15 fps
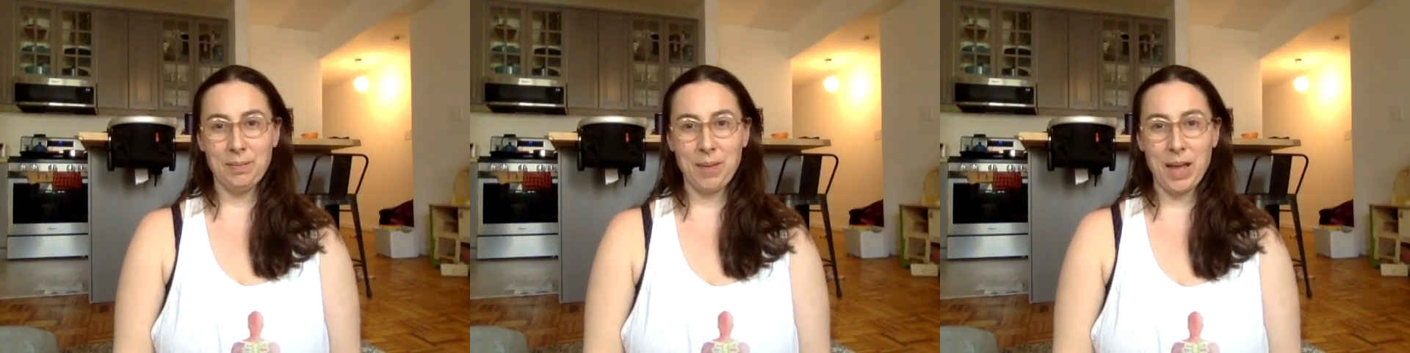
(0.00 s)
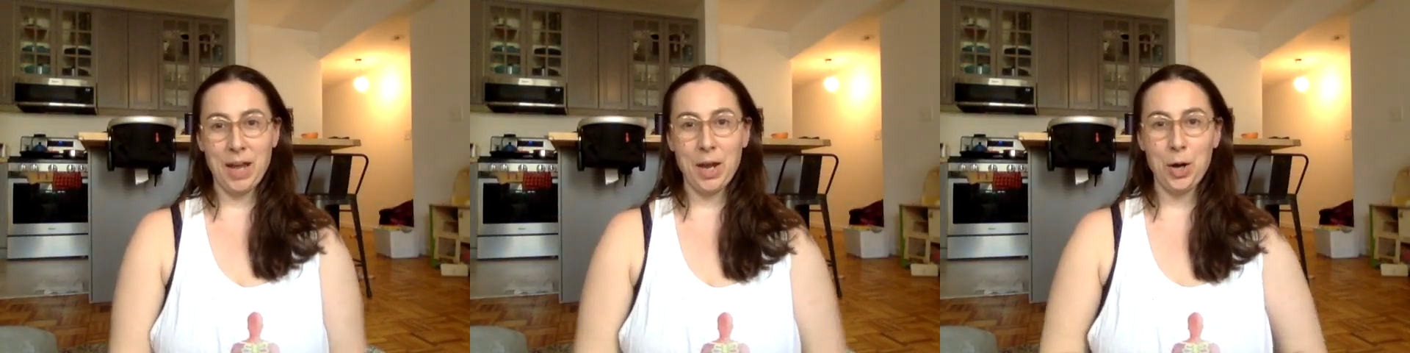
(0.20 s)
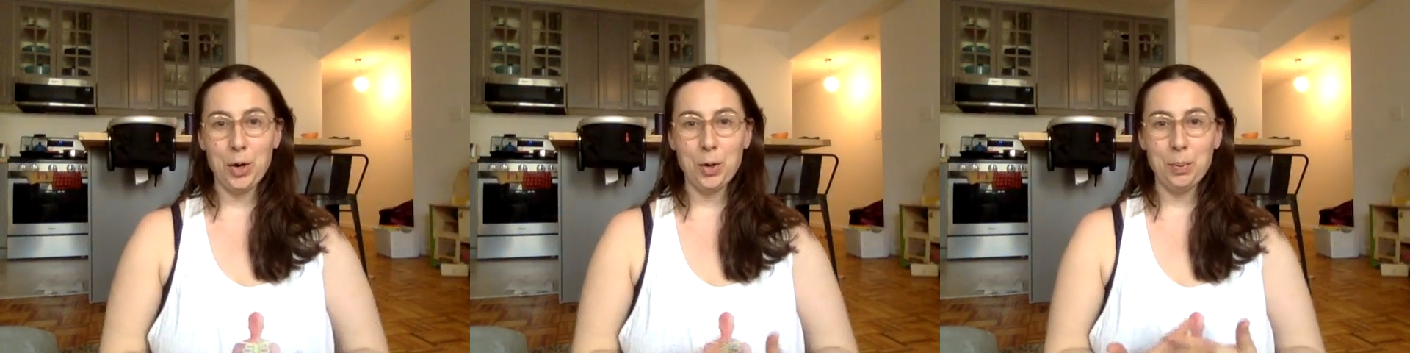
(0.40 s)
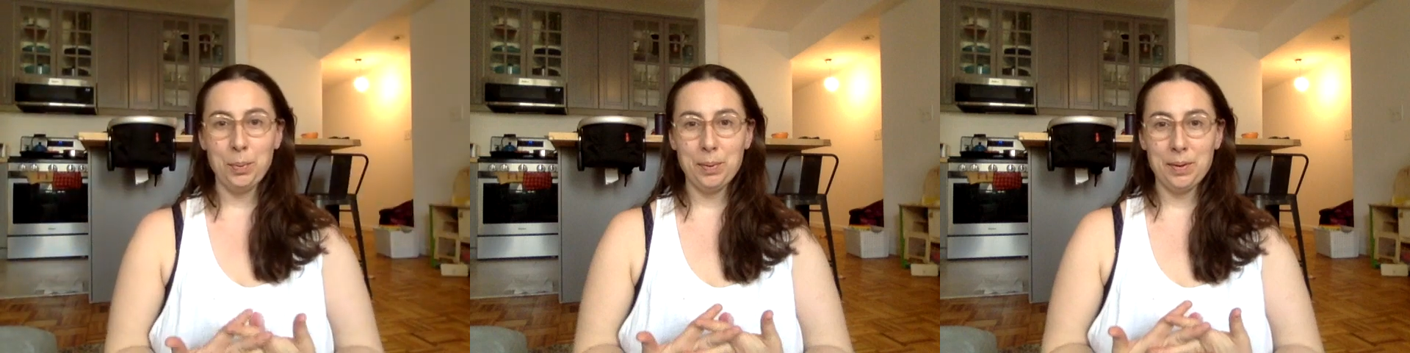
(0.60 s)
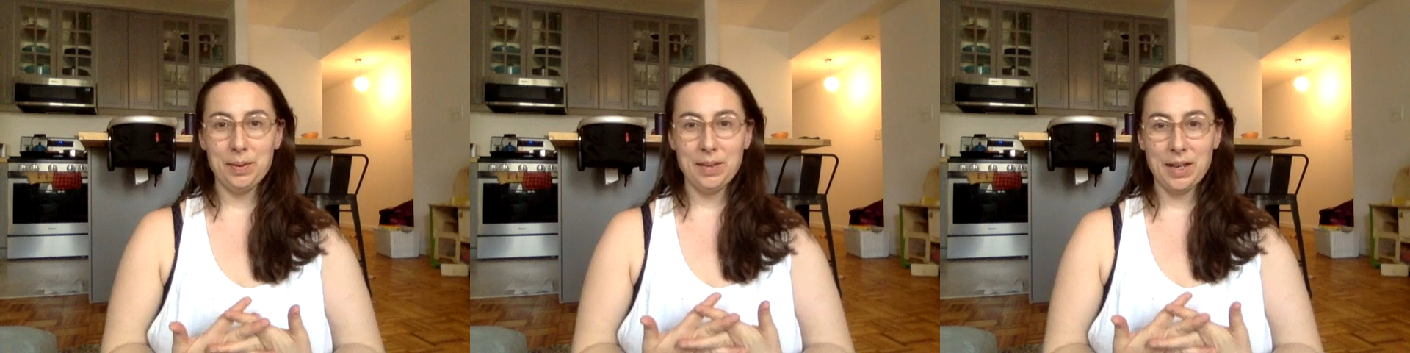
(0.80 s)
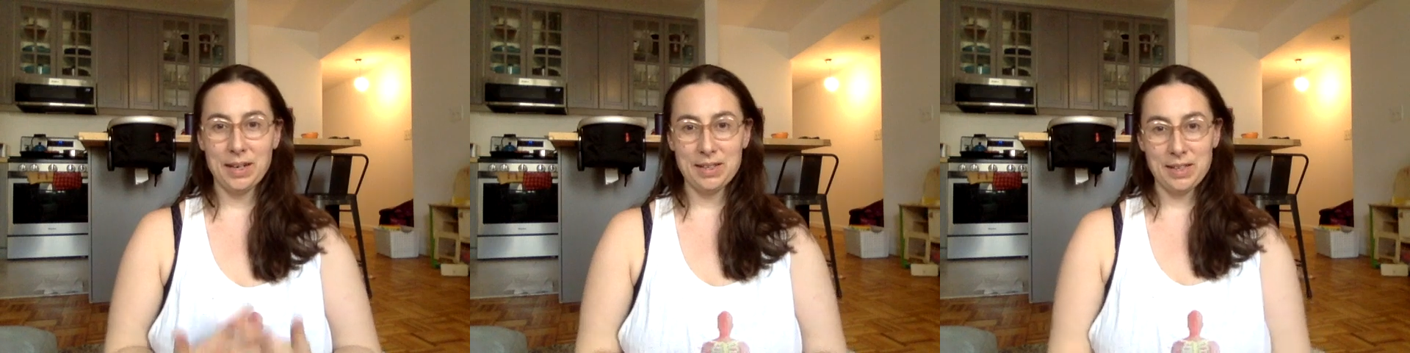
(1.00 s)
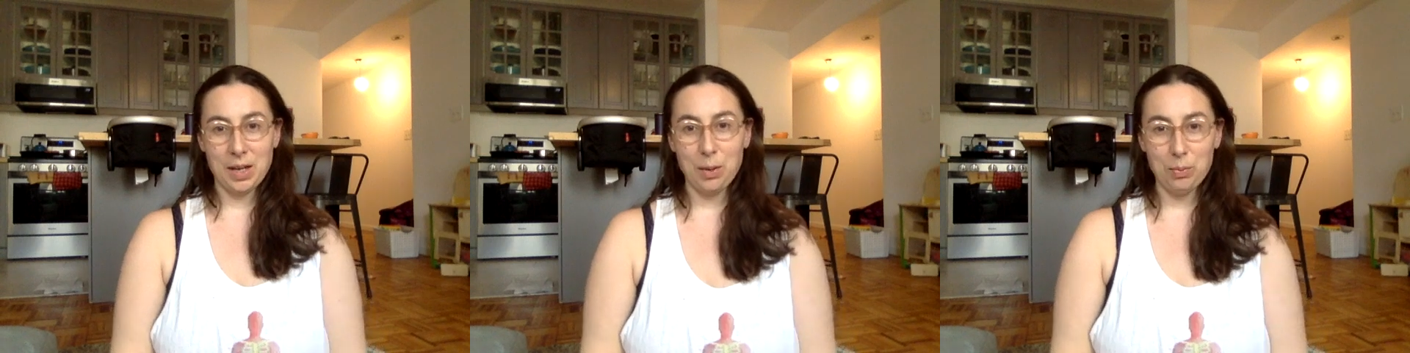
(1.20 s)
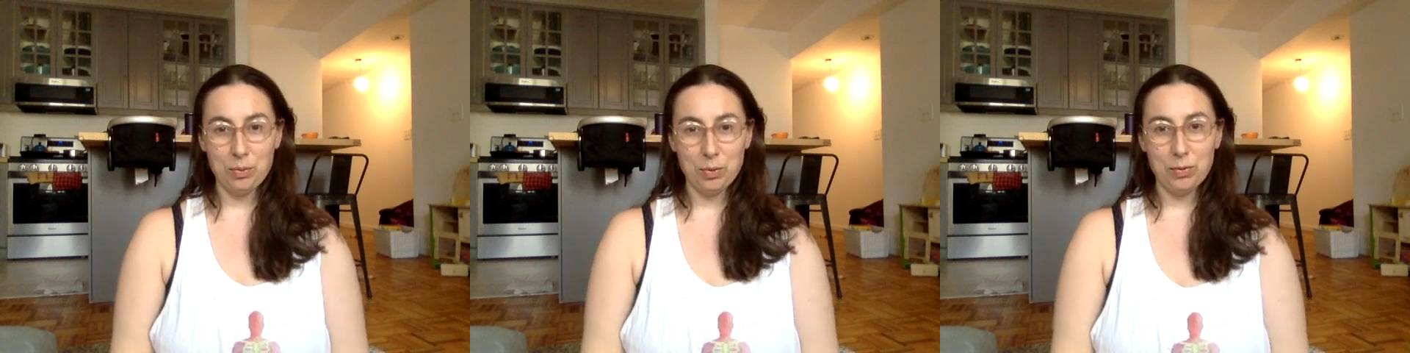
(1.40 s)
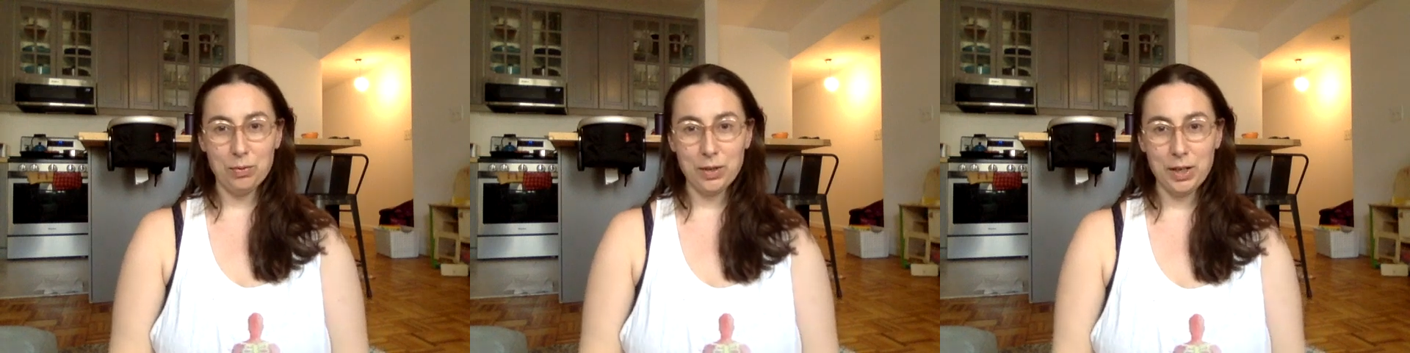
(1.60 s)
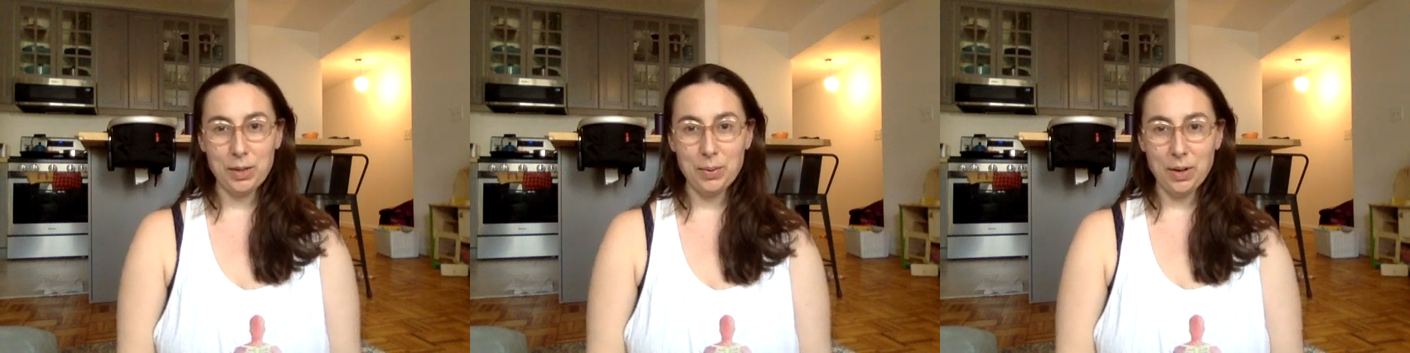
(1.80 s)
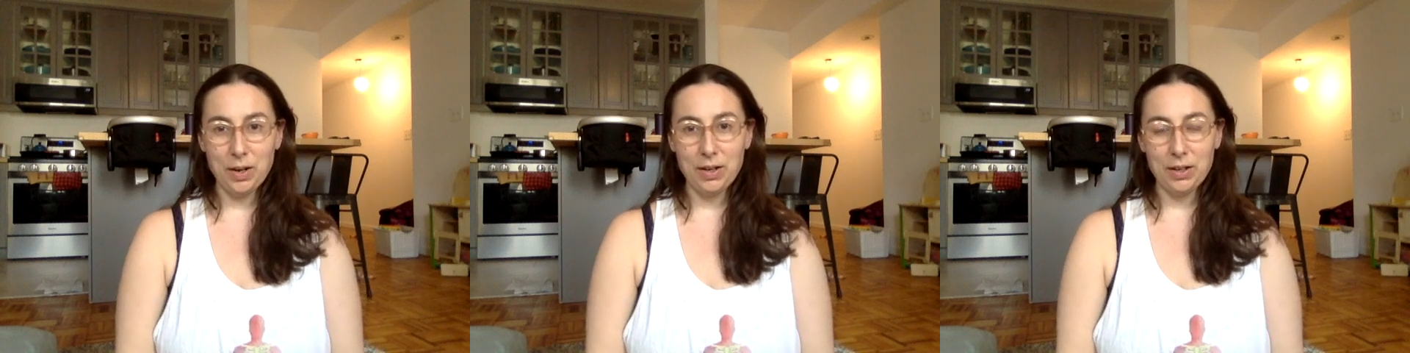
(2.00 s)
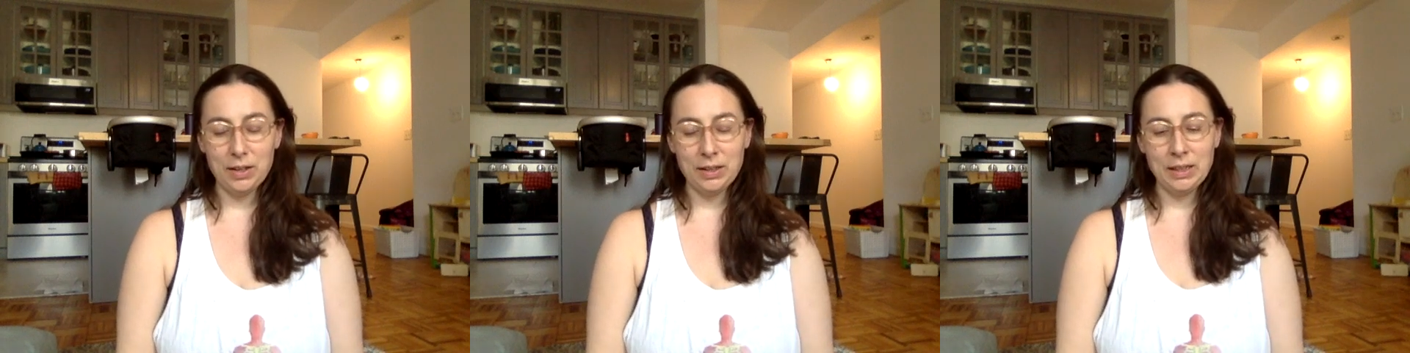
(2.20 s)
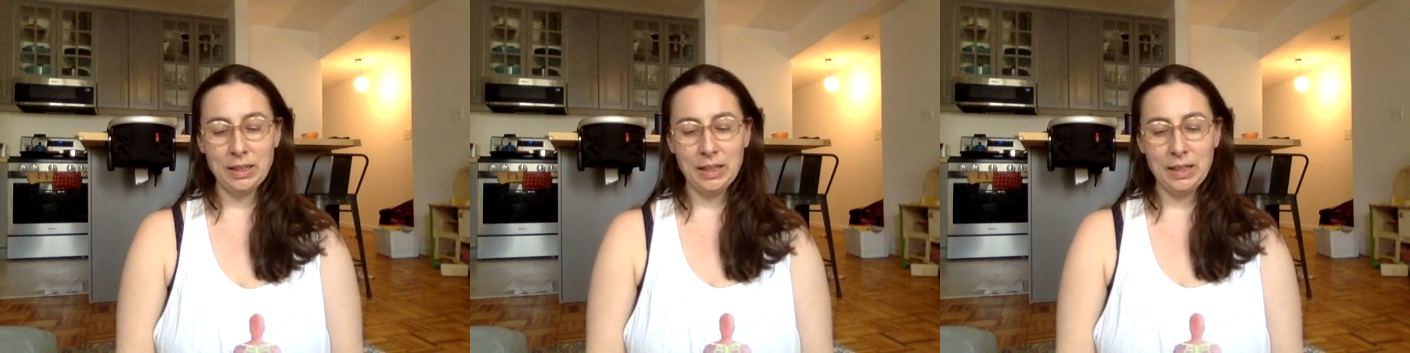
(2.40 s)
I hope that is helpful for you all.